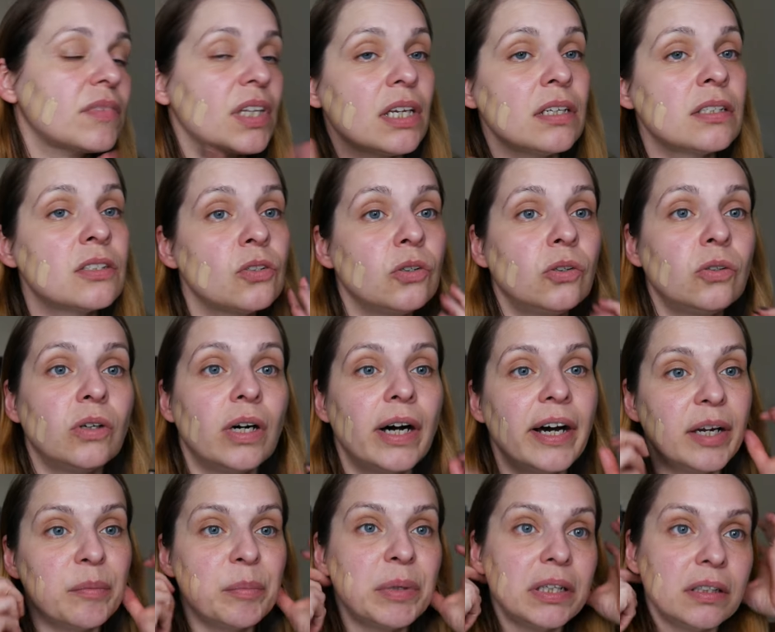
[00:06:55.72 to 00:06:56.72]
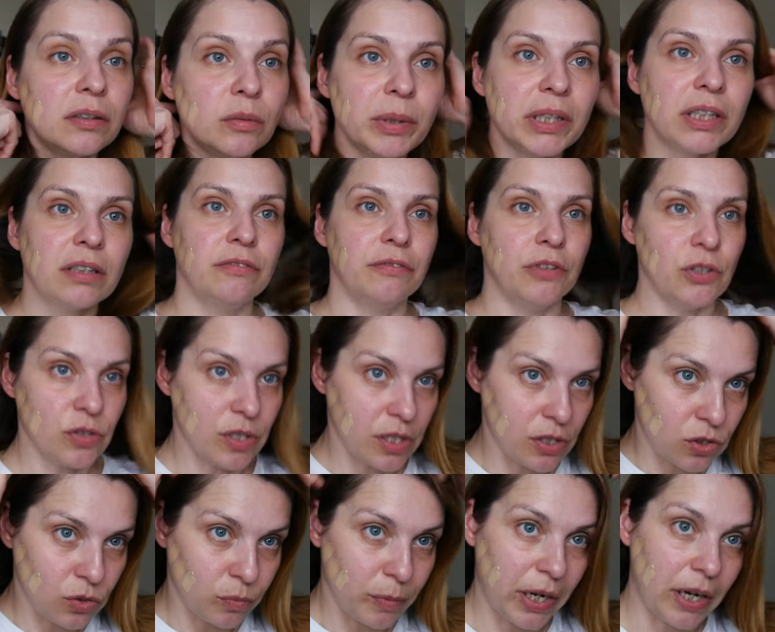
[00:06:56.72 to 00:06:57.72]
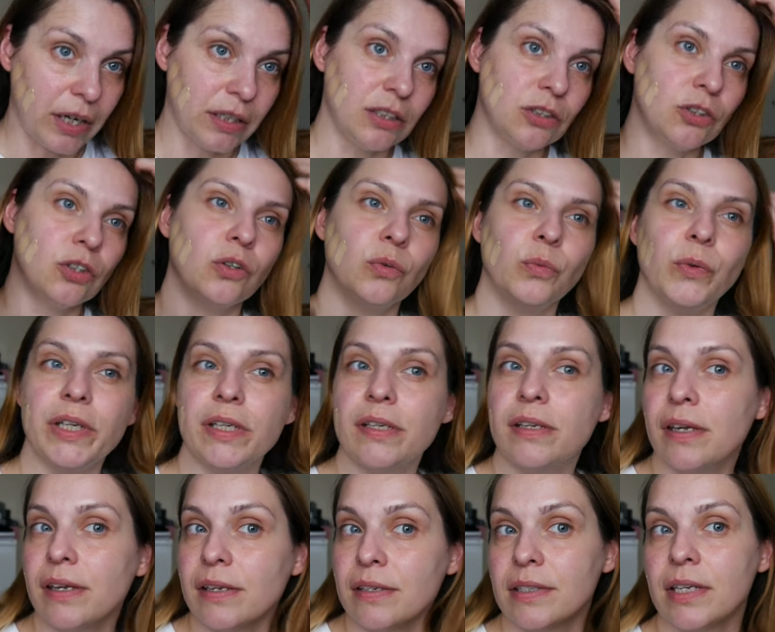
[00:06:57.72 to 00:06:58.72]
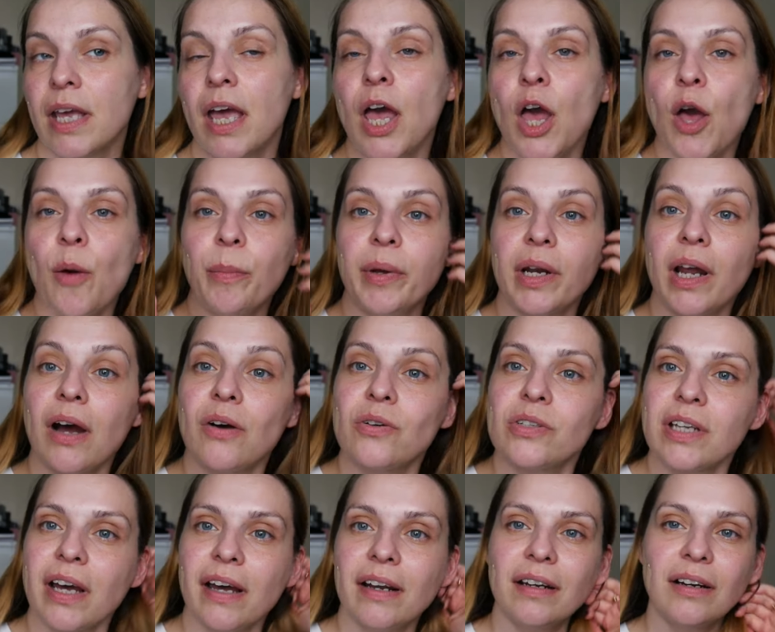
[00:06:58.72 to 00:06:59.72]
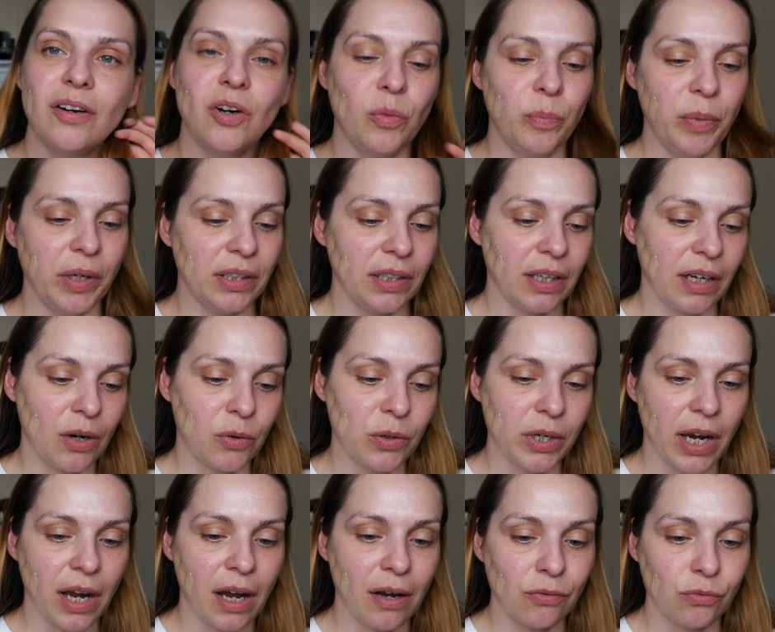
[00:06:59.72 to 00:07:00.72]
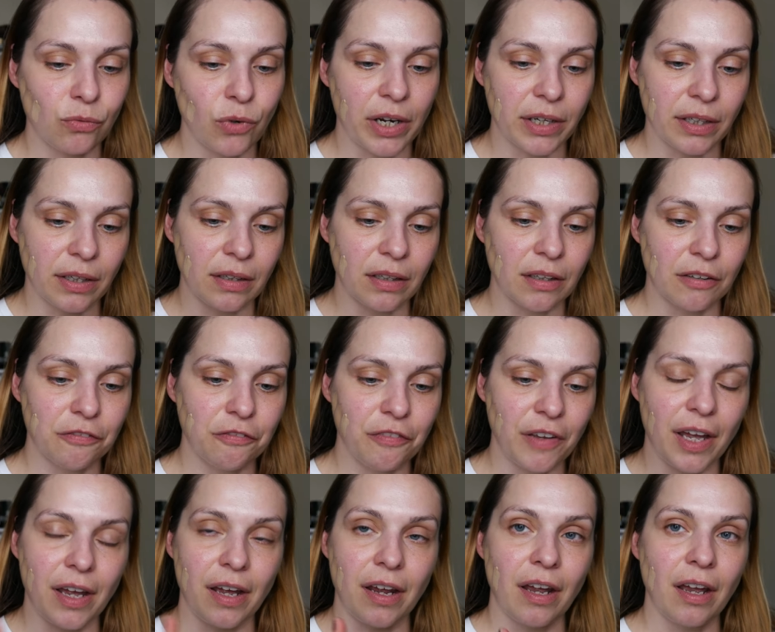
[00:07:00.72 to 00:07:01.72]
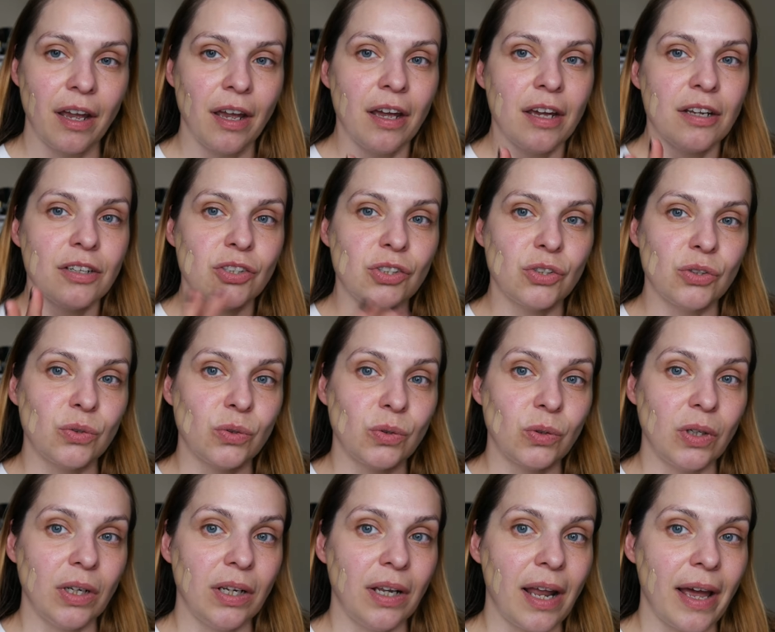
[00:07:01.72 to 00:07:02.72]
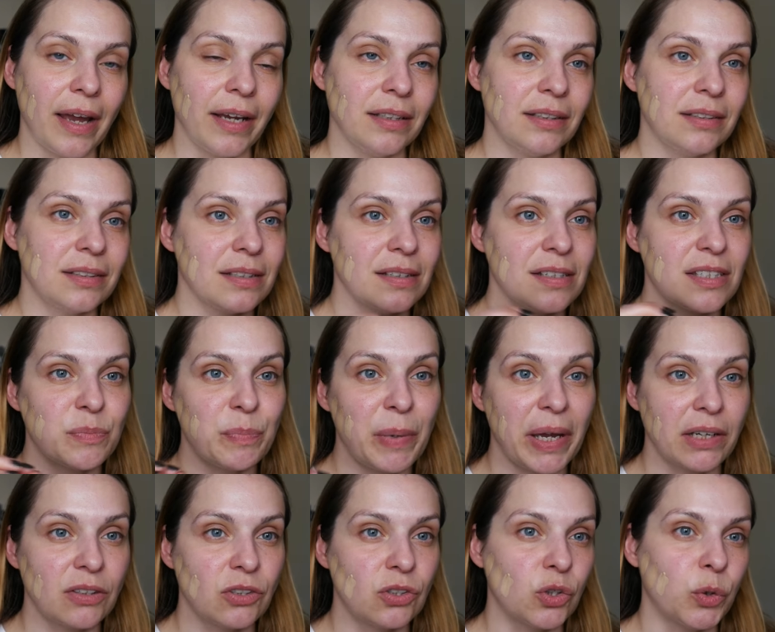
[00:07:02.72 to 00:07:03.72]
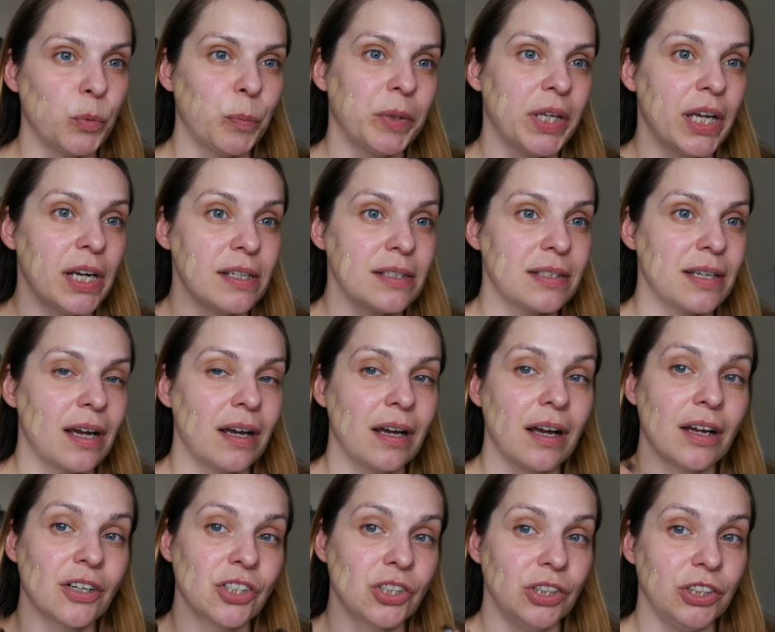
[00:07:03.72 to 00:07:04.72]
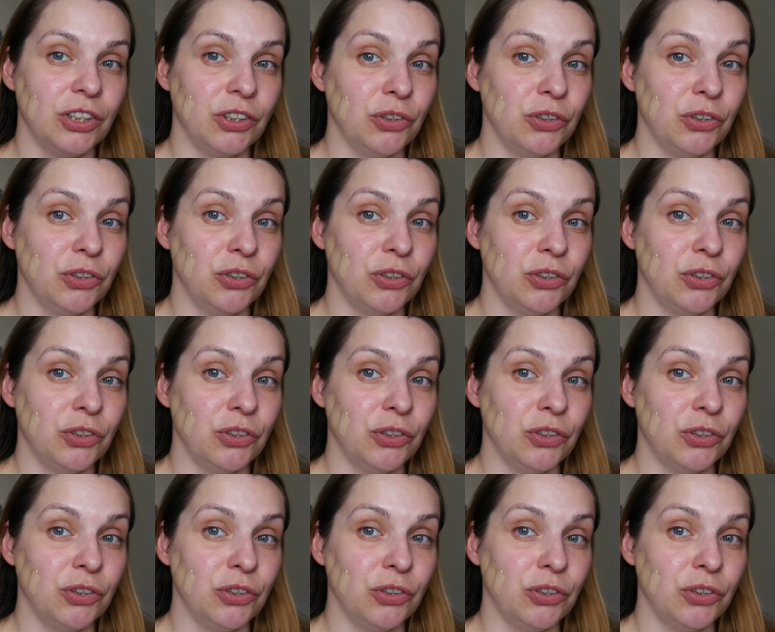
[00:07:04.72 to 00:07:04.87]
So I'm a little bit confused as to my undertone is, but I was kind of hoping that I would have one in the fair to light spectrum, that it's actually